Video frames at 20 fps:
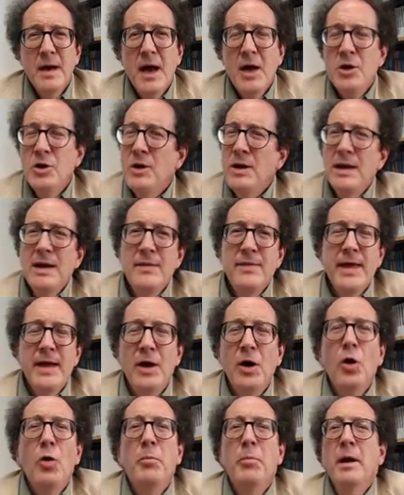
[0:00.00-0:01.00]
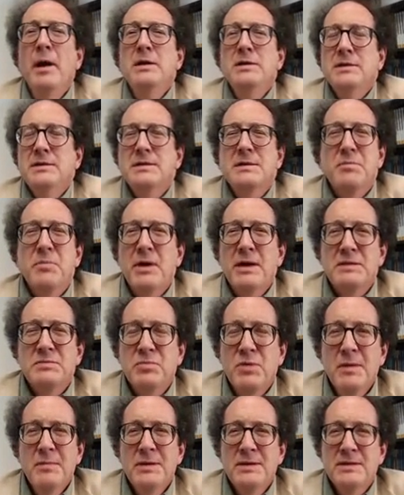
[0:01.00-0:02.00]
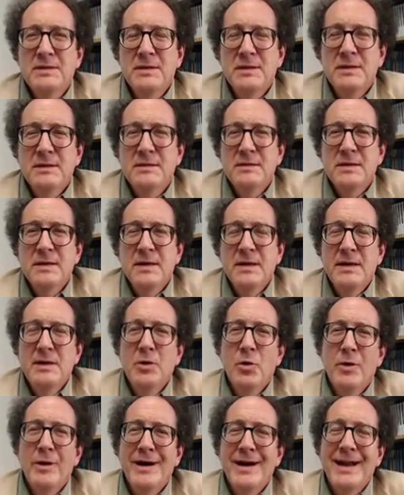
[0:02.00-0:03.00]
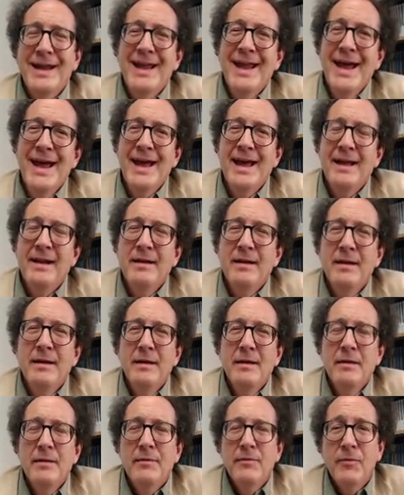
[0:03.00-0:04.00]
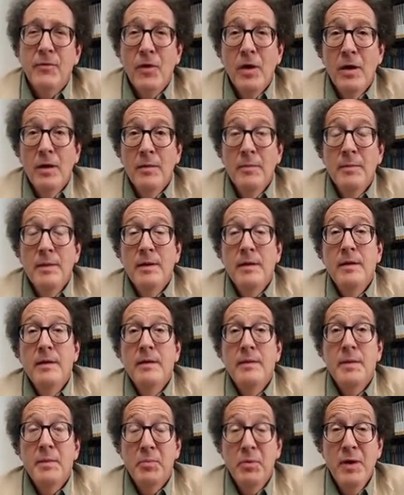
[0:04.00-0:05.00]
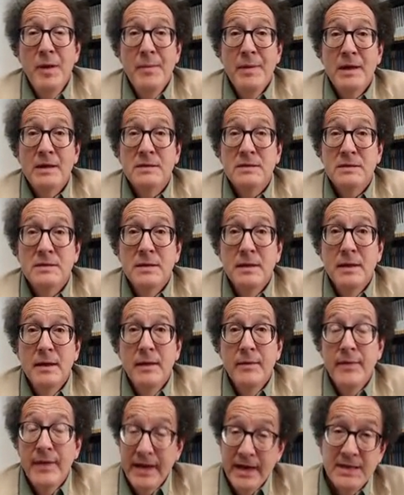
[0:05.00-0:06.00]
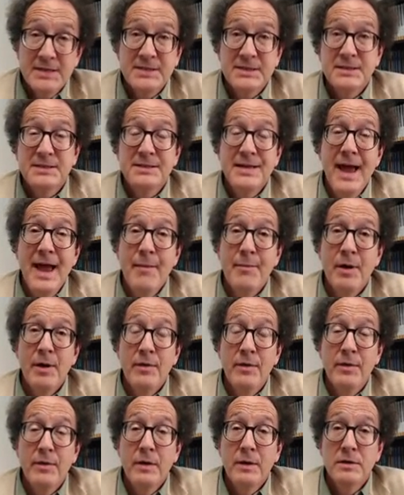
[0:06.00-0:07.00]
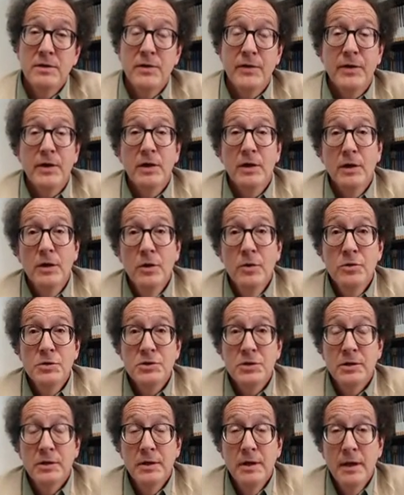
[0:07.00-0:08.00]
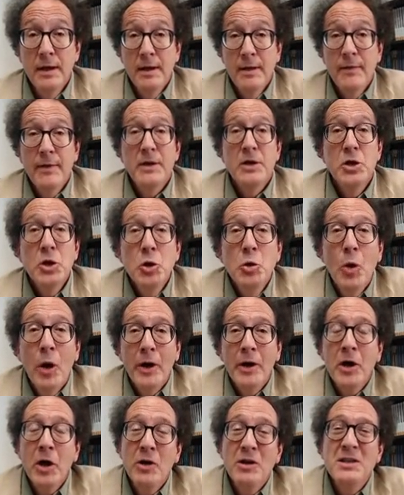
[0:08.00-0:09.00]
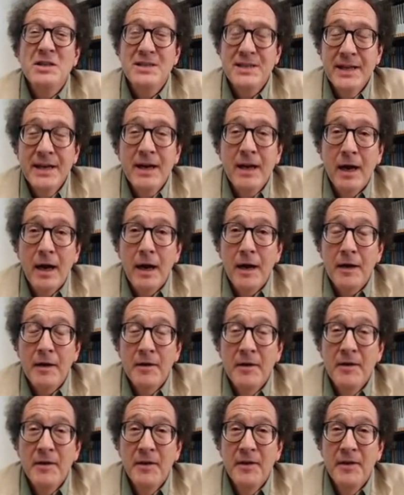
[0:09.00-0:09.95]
And you need that whole bunch of suppressed premises in order to get from the premise that it's the Sabbath to the conclusion that you ought to go to synagogue.